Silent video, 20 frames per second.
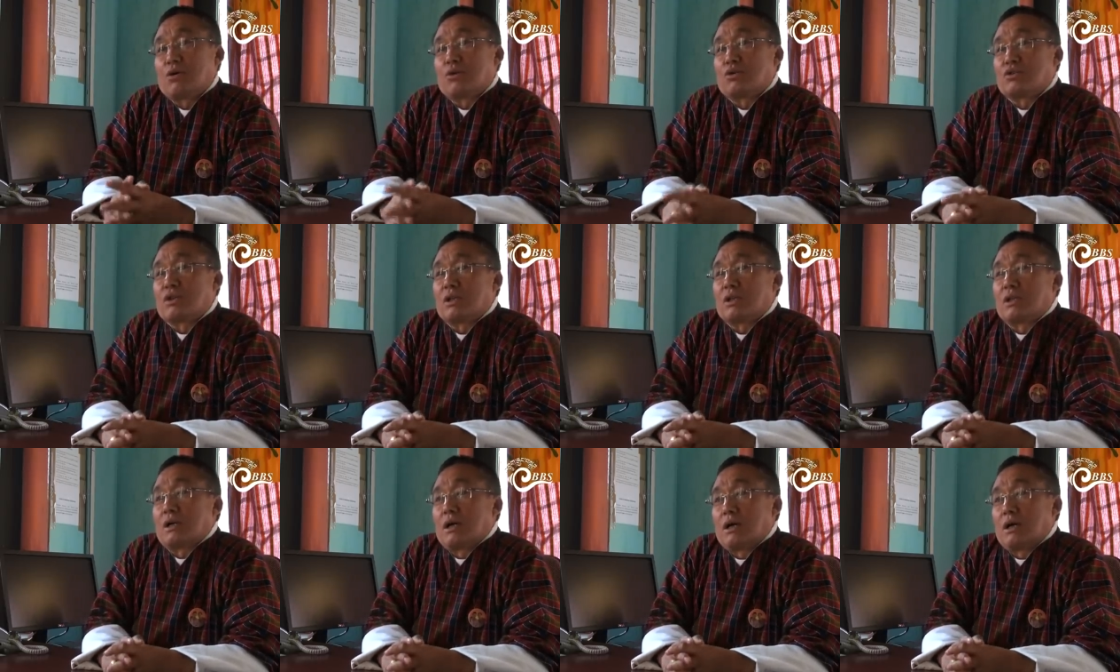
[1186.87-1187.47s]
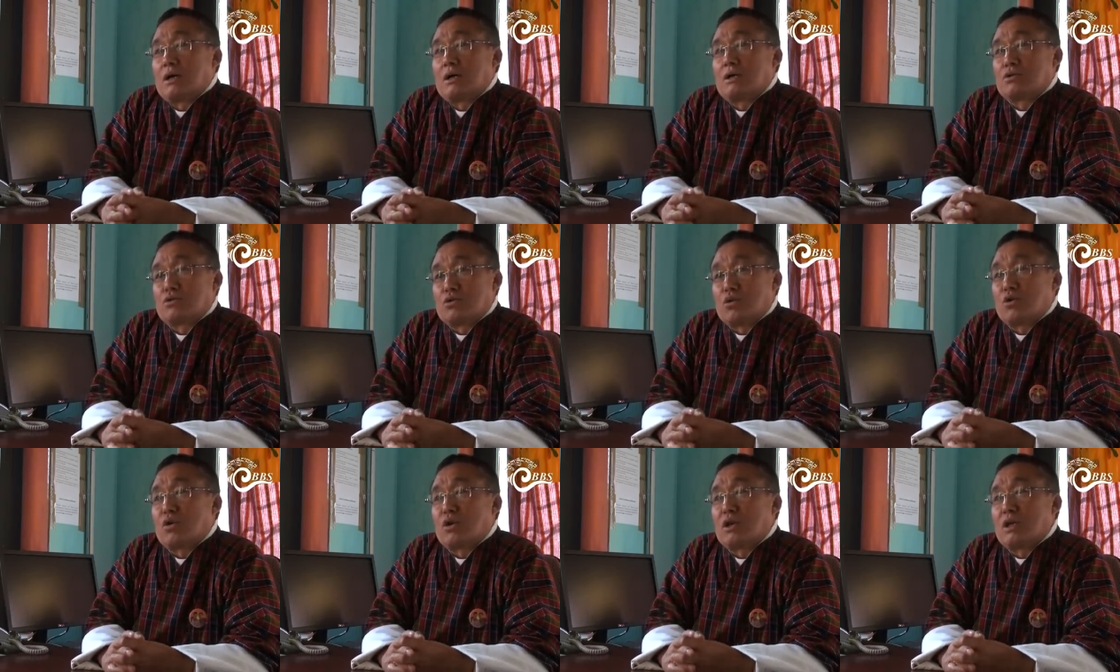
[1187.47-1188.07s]
and the present
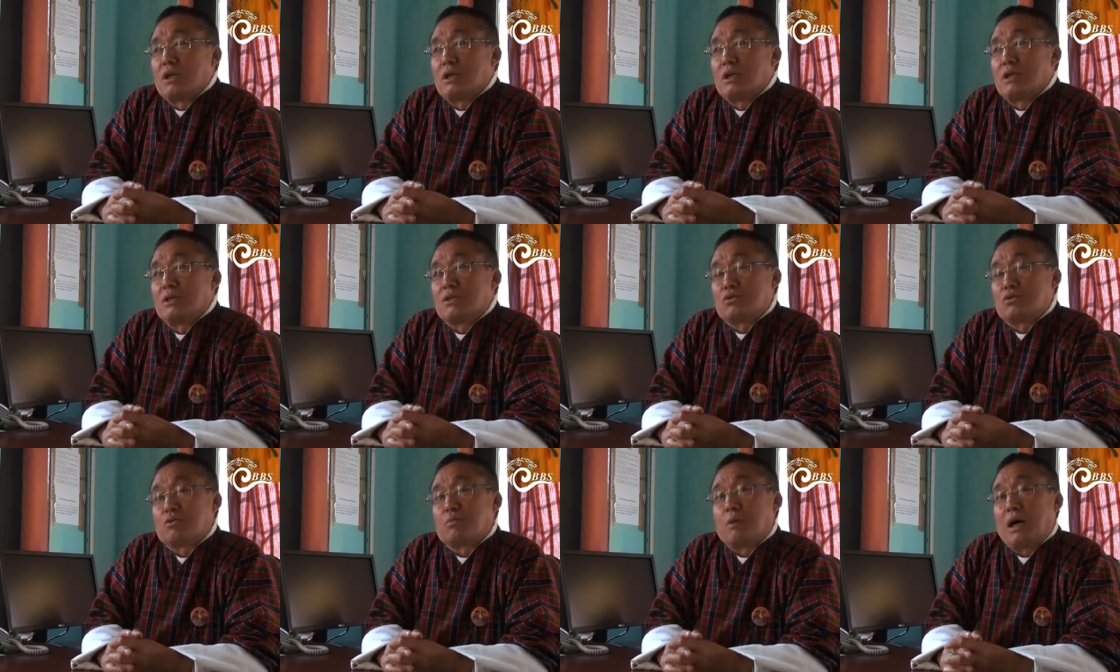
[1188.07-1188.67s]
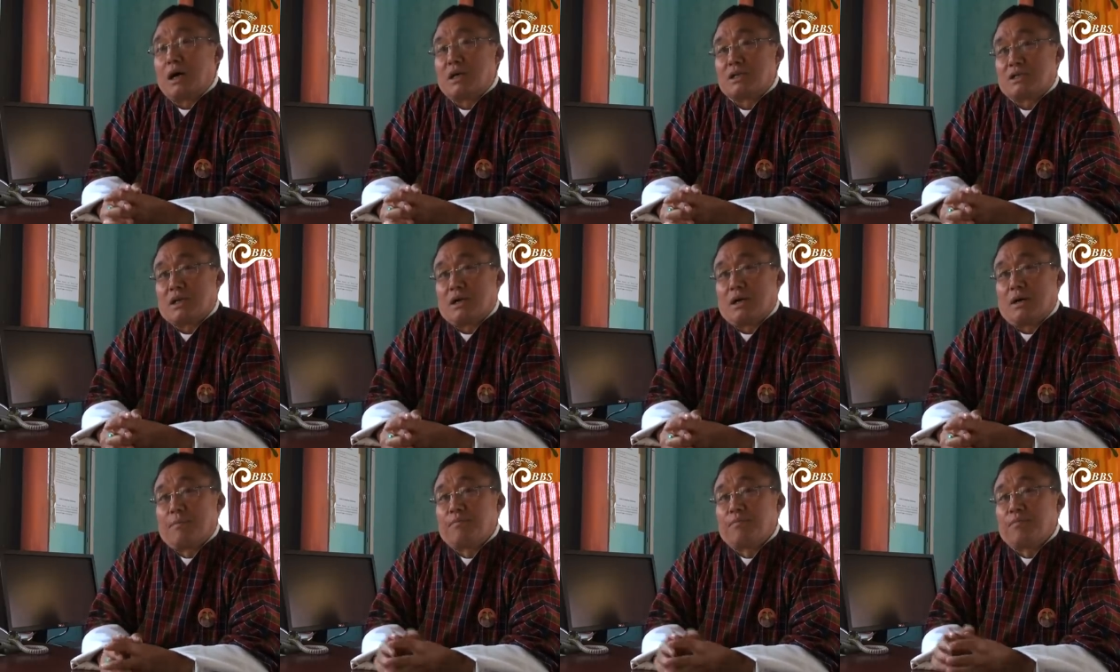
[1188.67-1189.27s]
Panbang Town will
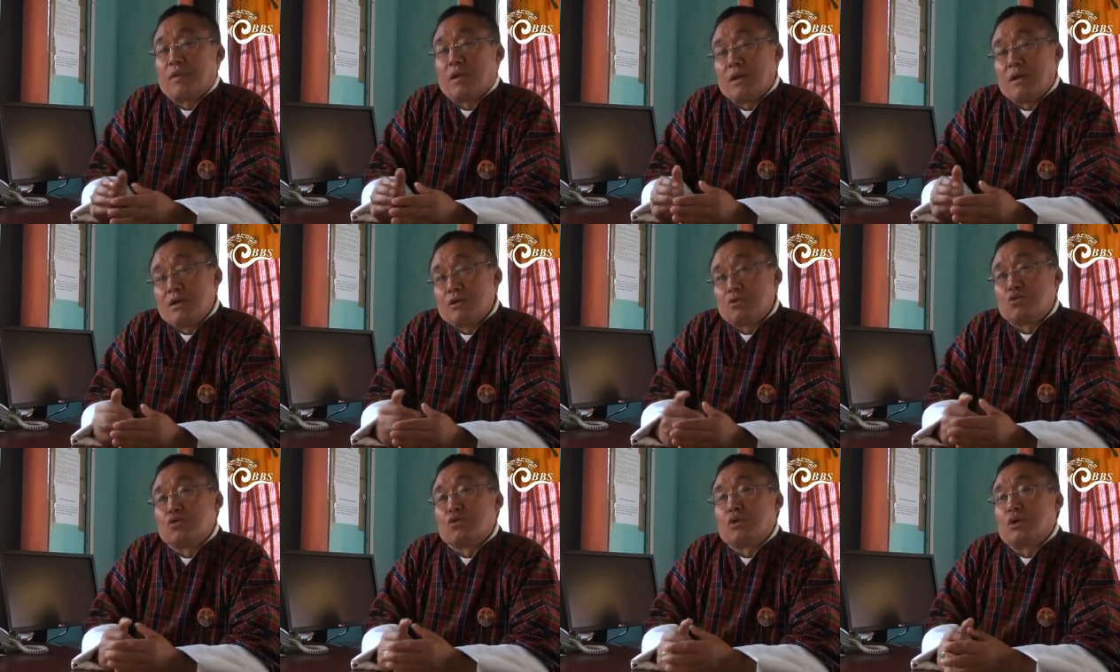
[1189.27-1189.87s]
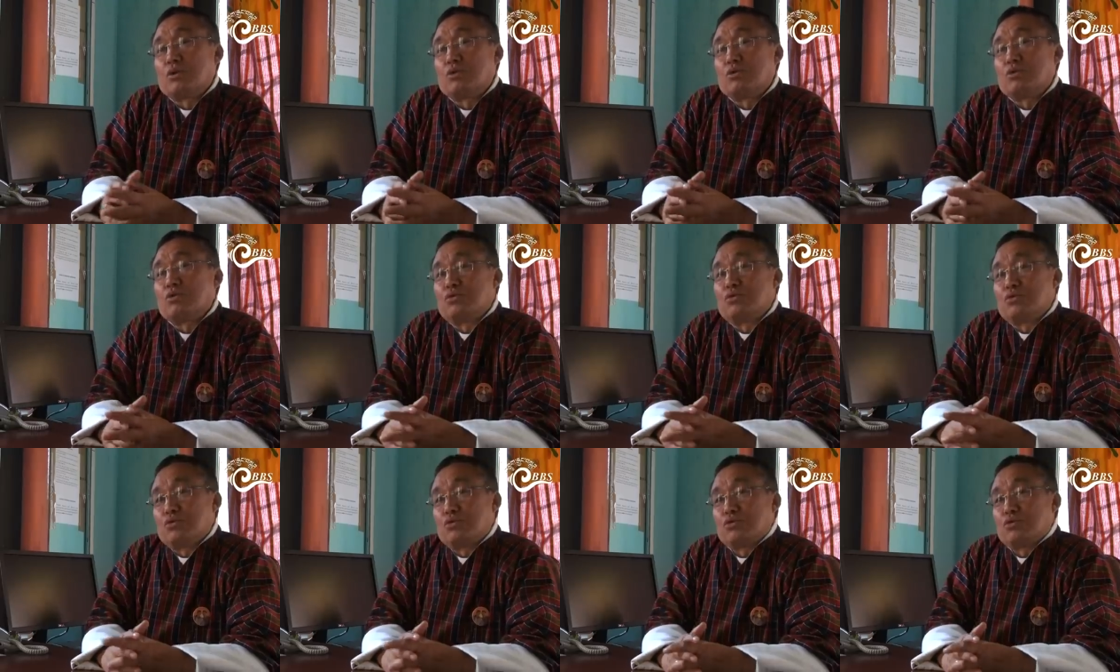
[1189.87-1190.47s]
have government
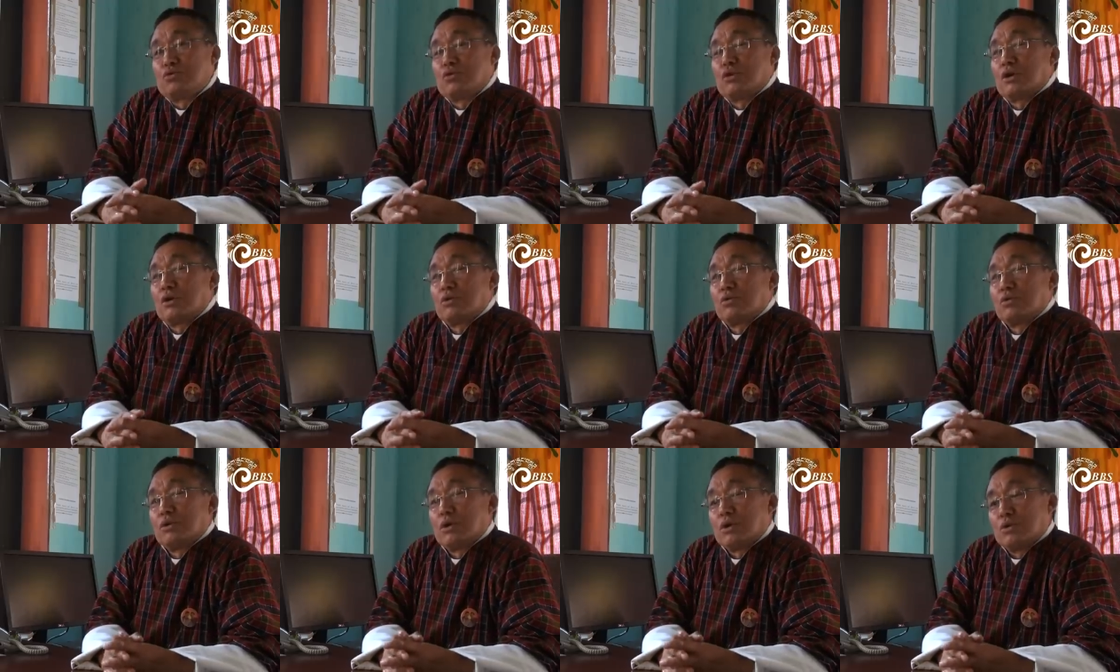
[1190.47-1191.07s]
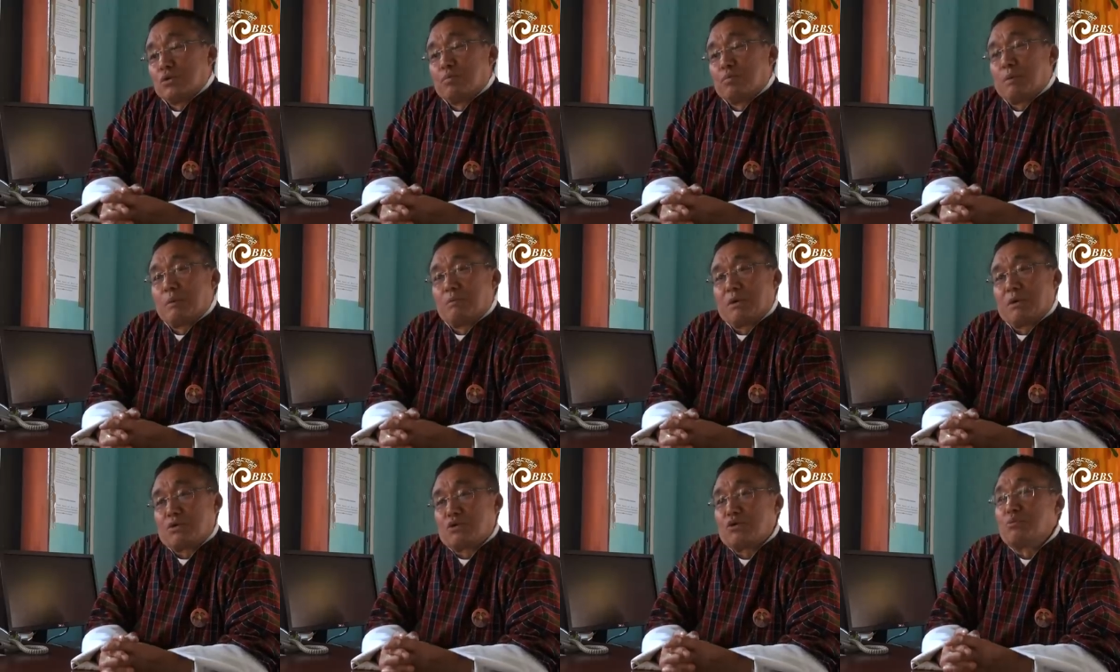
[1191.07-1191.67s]
offices,
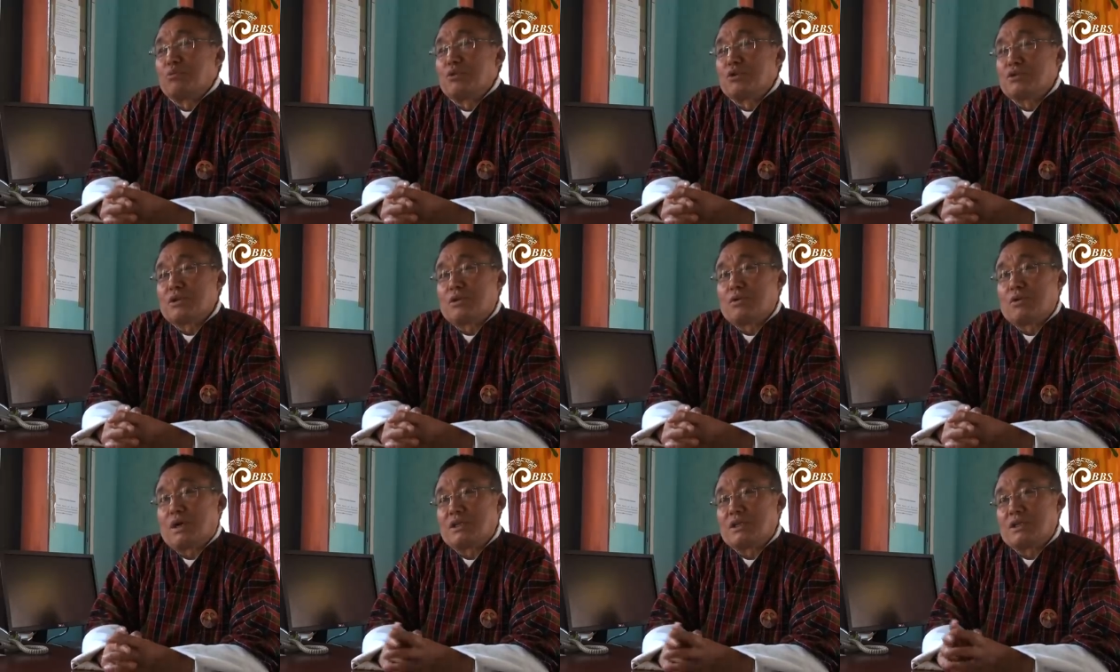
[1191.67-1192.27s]
residential buildings.